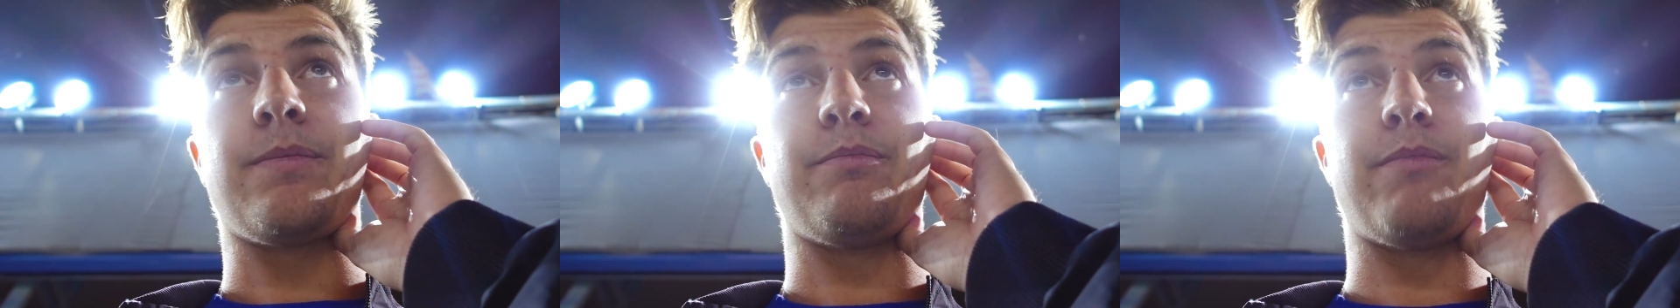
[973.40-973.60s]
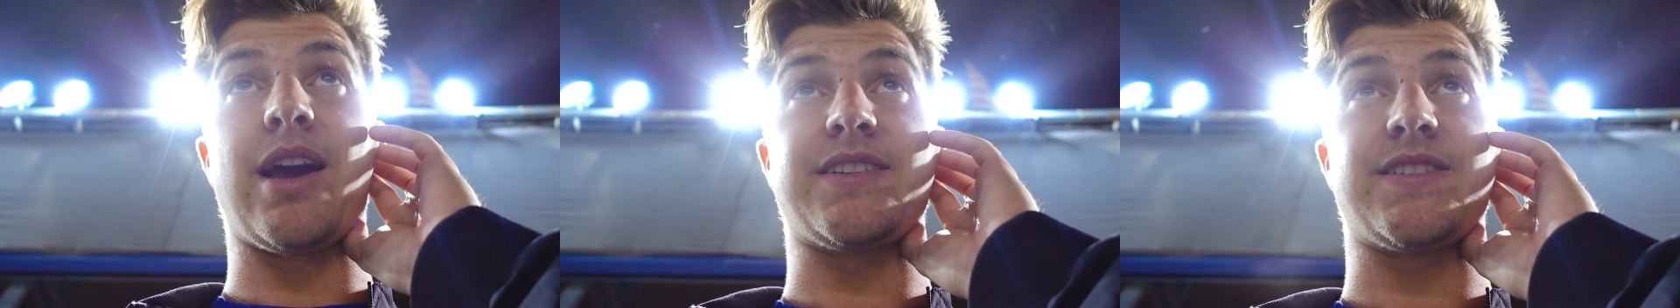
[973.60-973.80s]

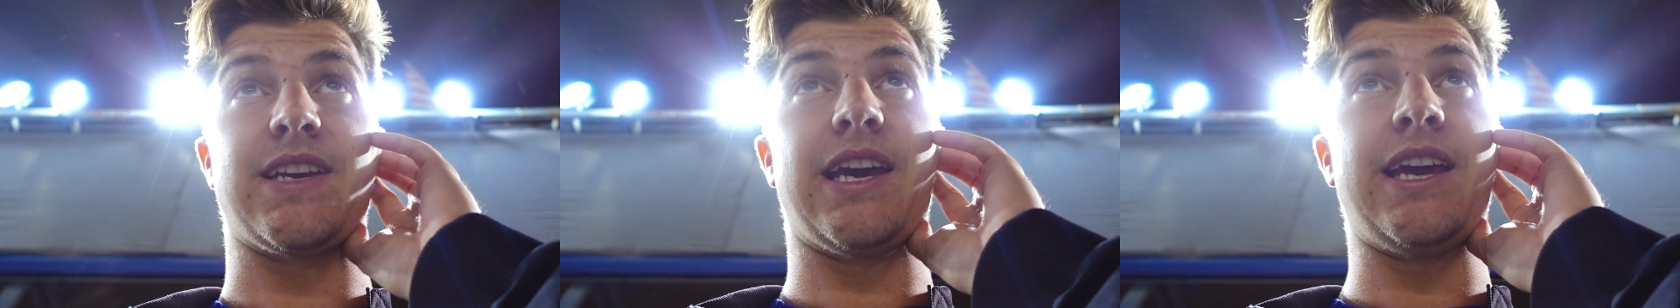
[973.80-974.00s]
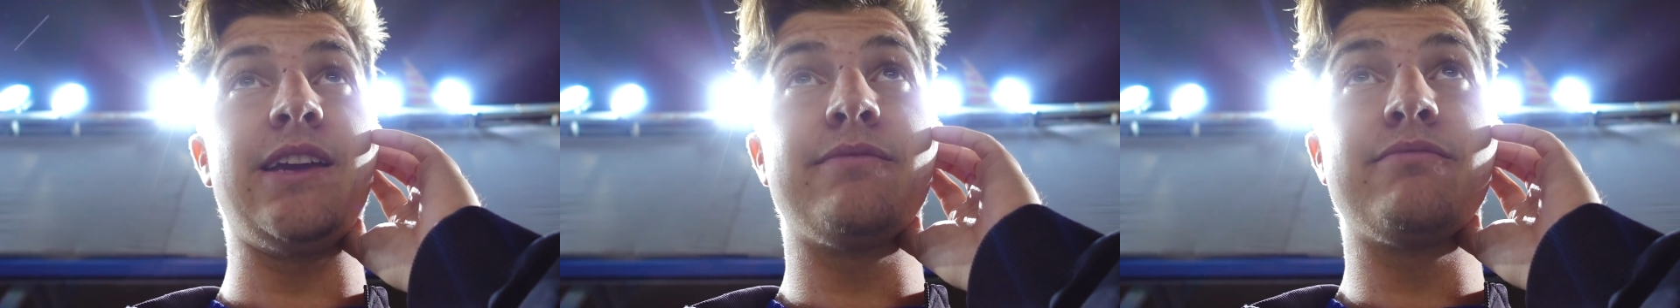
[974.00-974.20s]

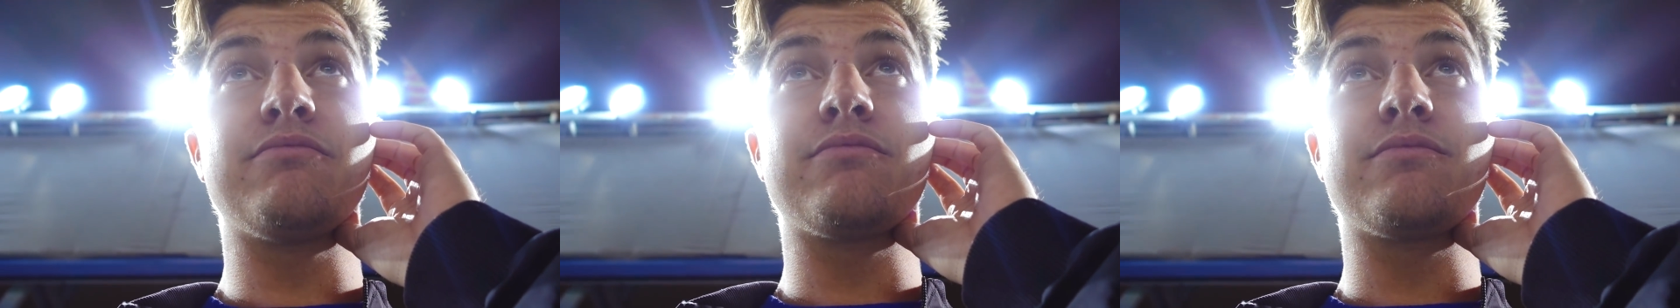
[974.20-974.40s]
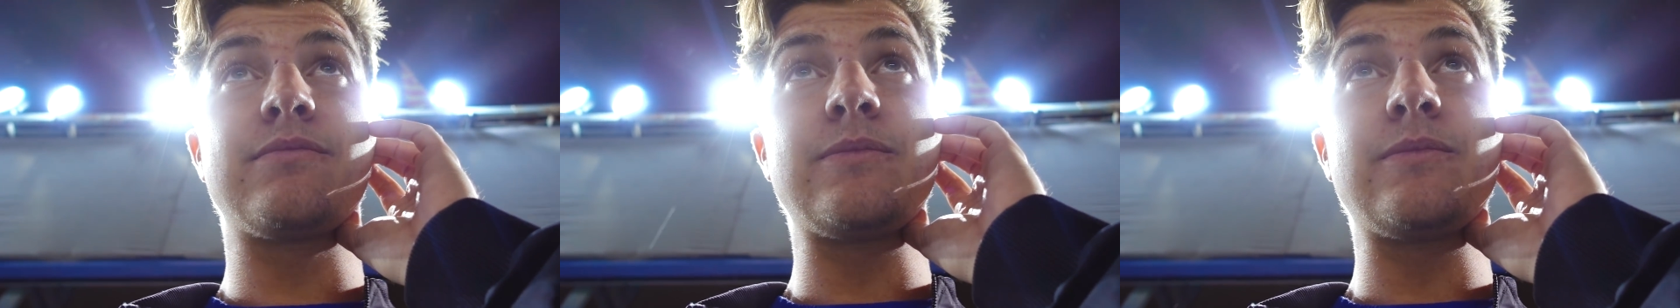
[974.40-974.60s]
Messi
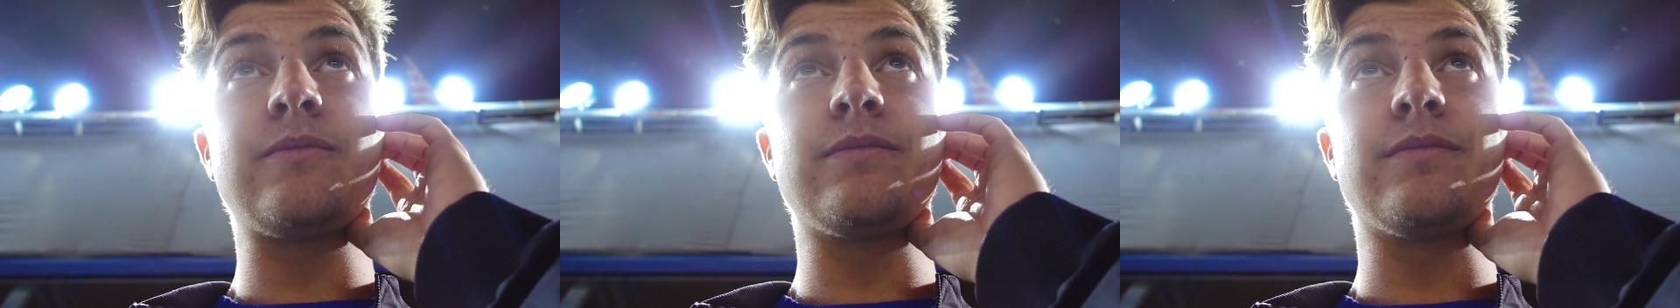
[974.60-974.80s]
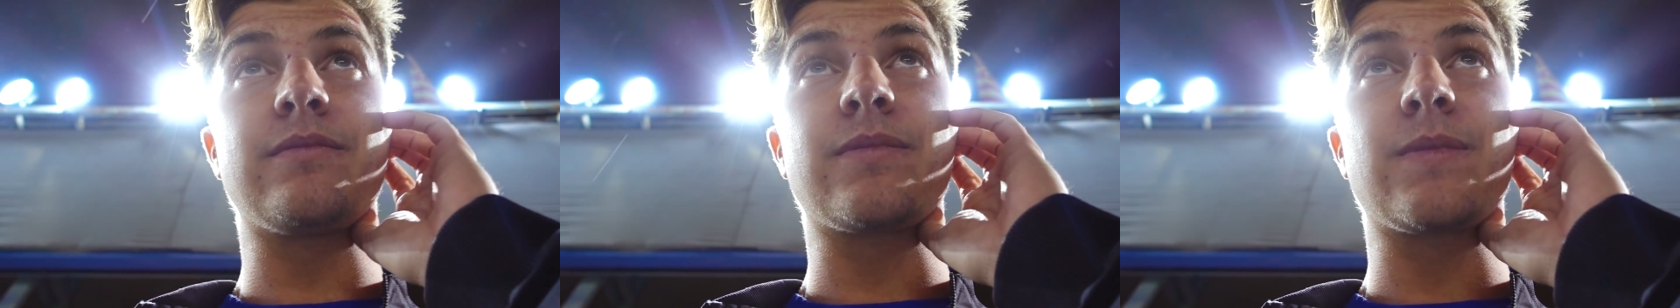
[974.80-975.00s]

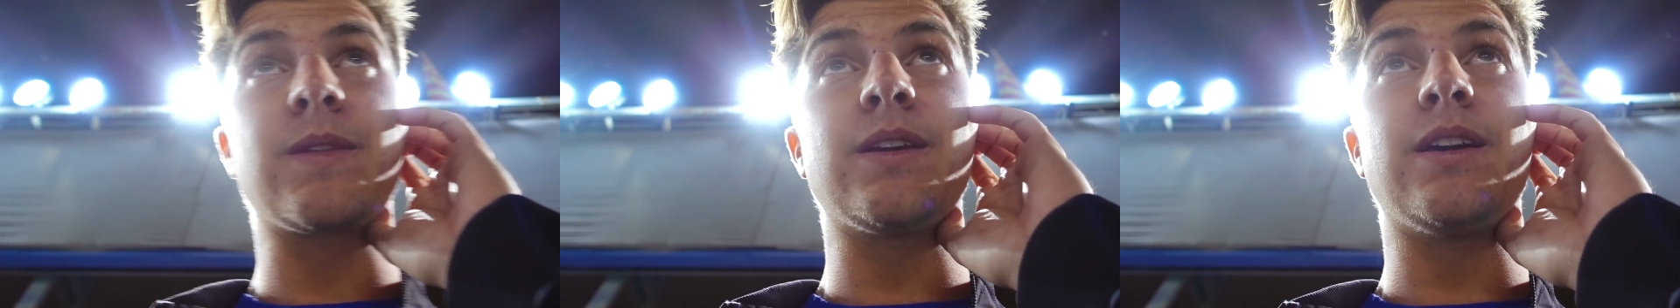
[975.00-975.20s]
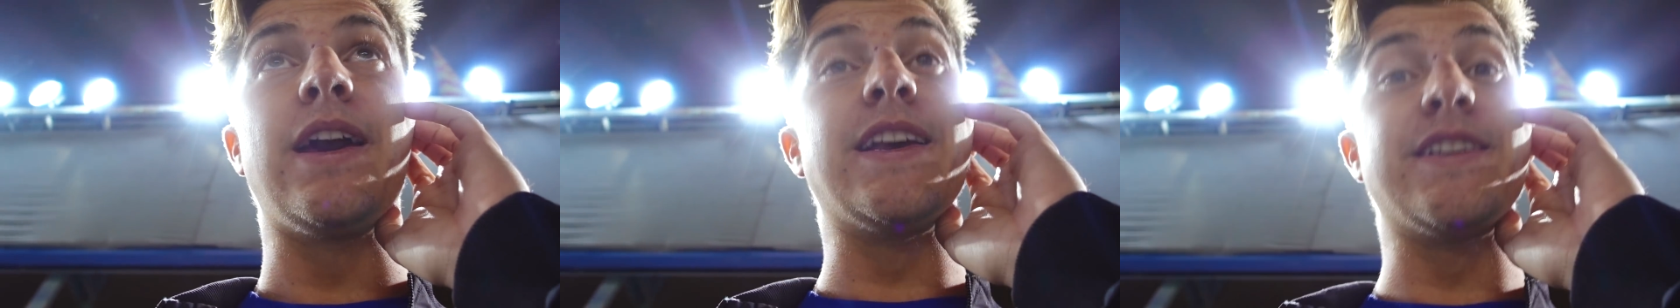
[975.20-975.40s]

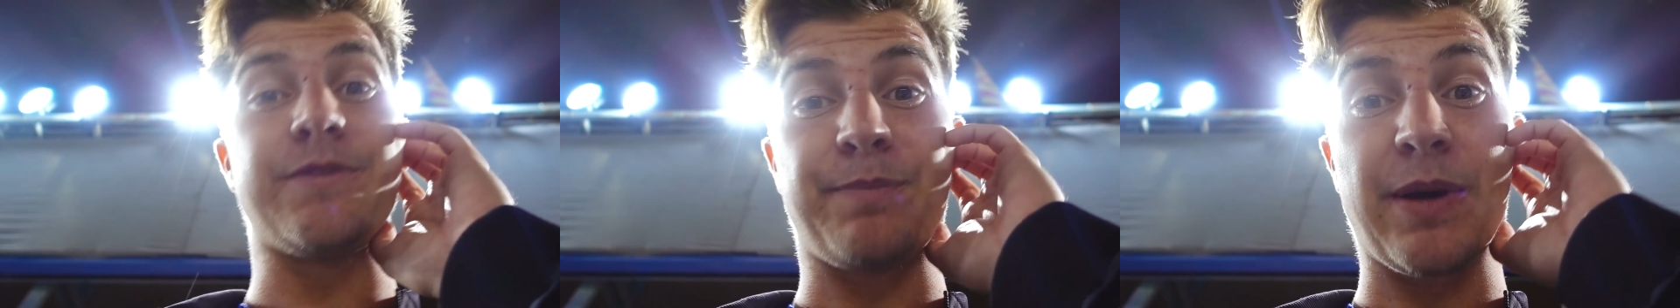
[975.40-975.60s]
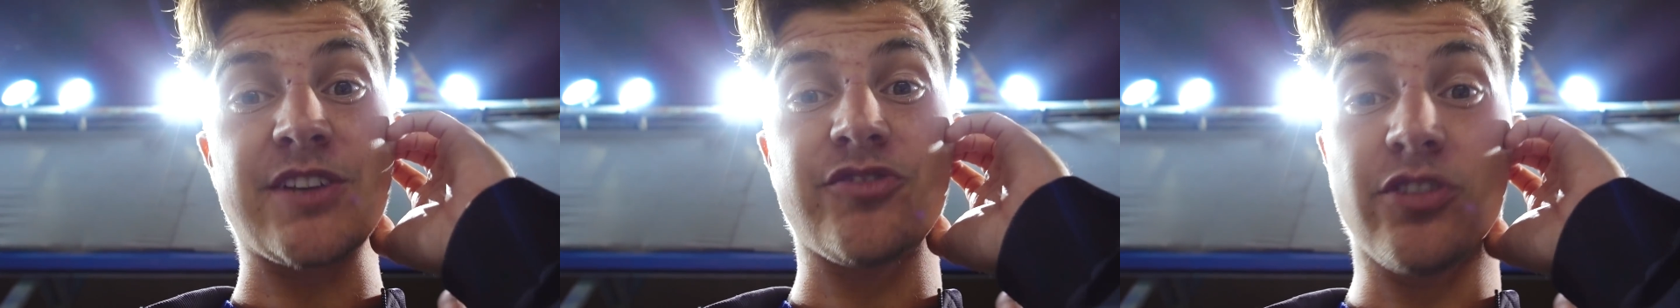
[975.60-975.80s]
is the
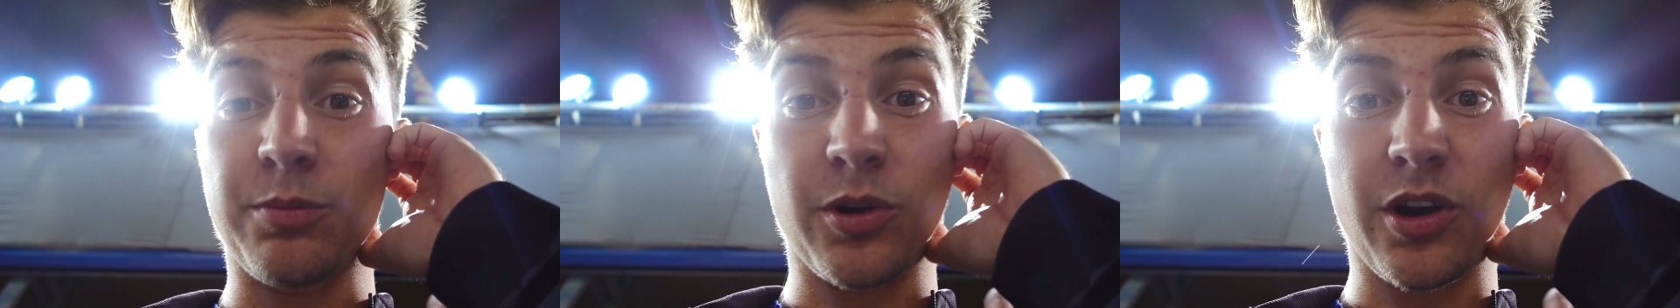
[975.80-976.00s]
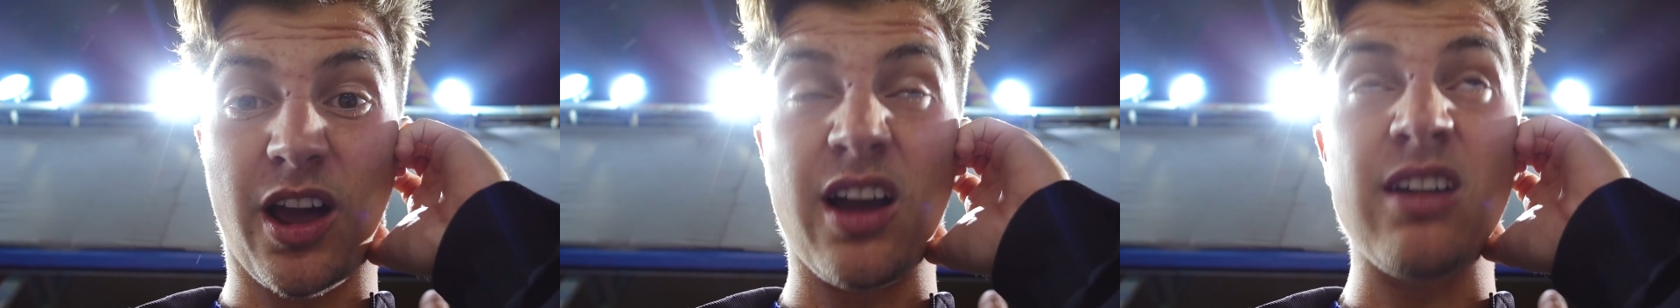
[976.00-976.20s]
best
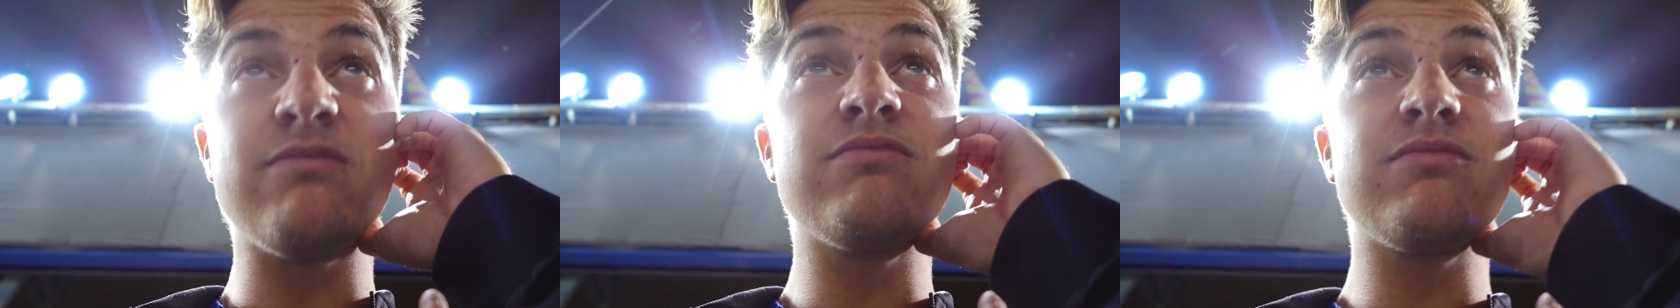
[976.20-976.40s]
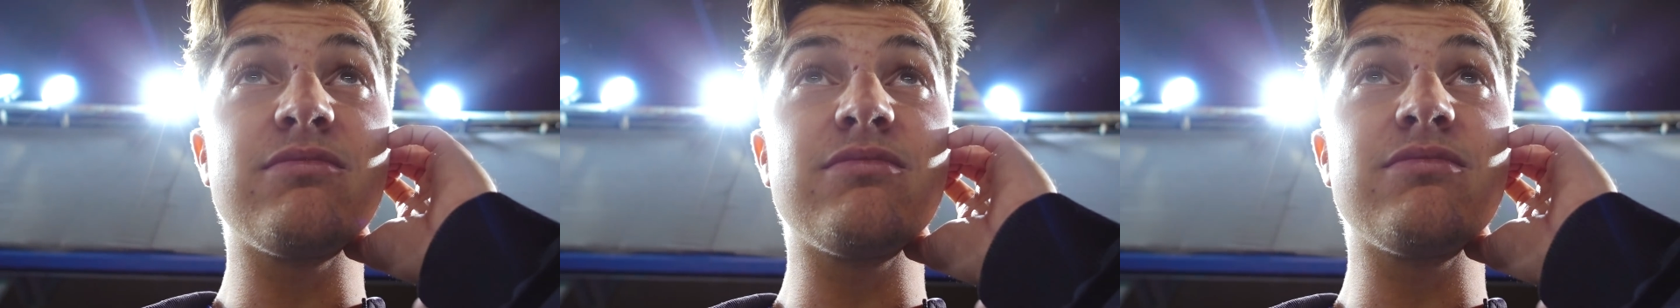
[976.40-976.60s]
footballer
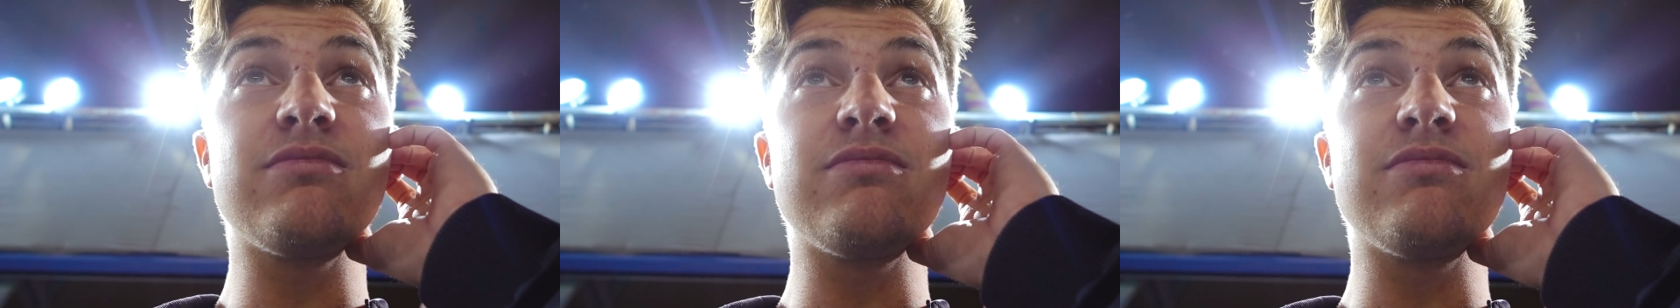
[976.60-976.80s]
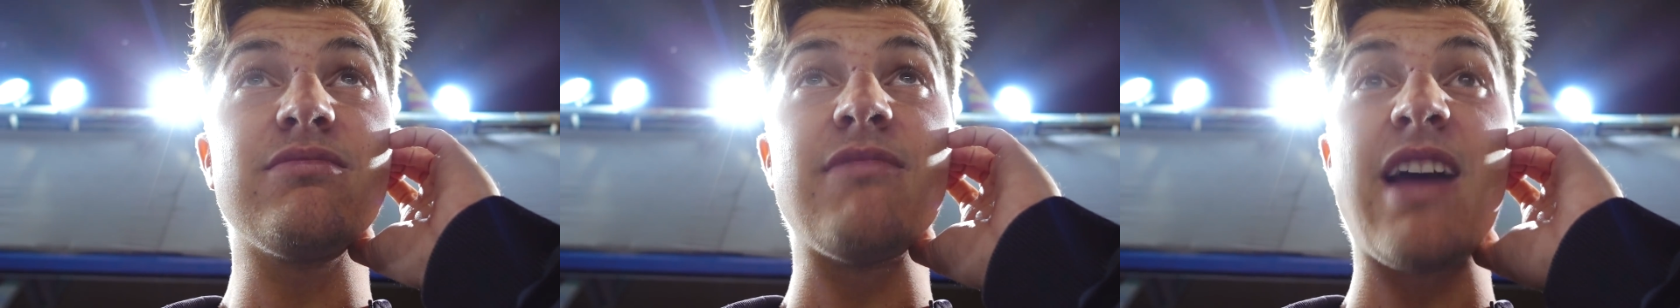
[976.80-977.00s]

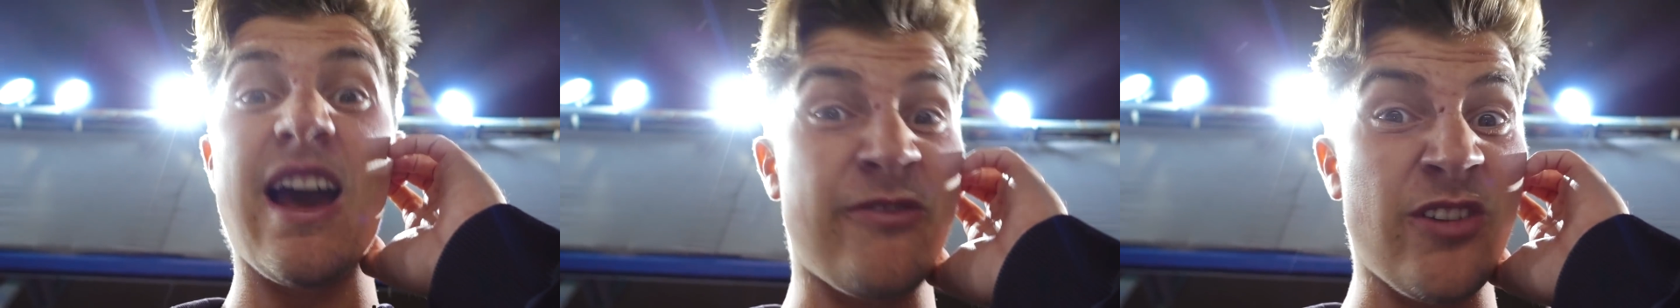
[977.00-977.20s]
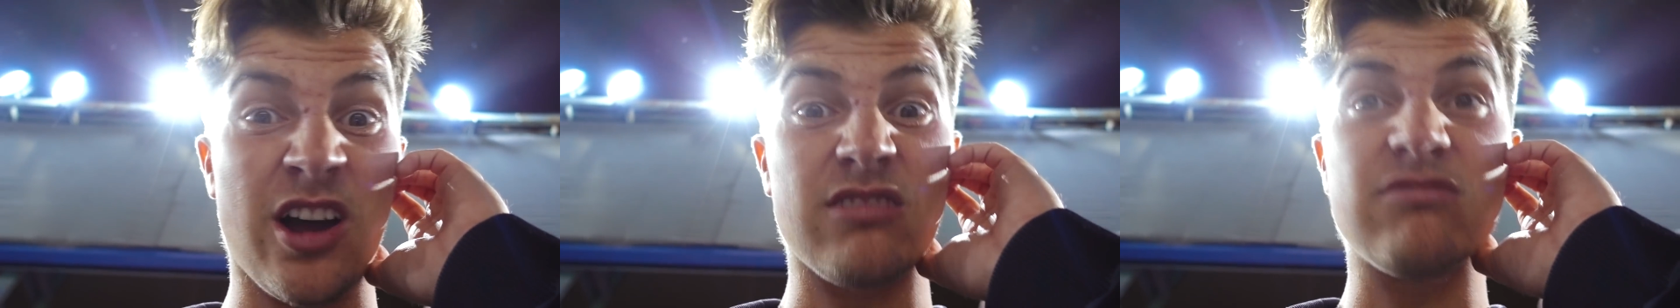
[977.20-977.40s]

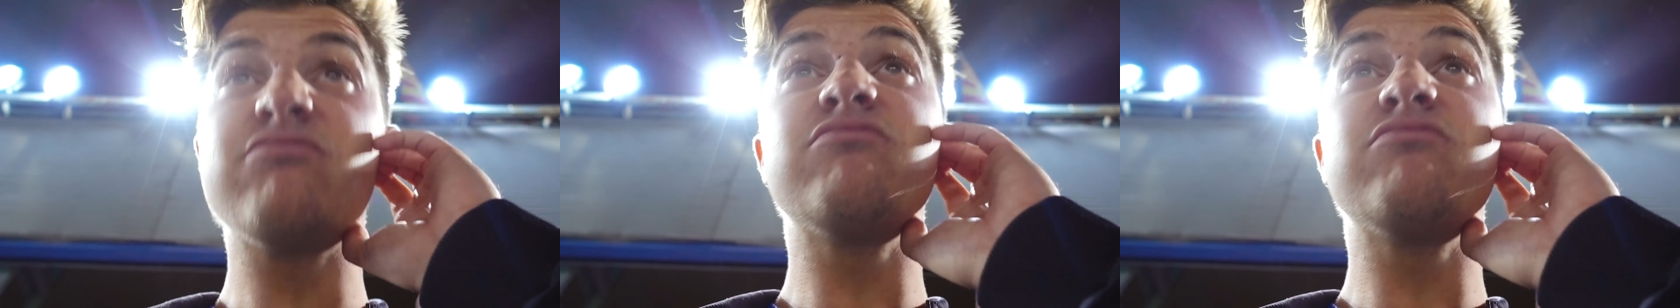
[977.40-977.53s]
ever.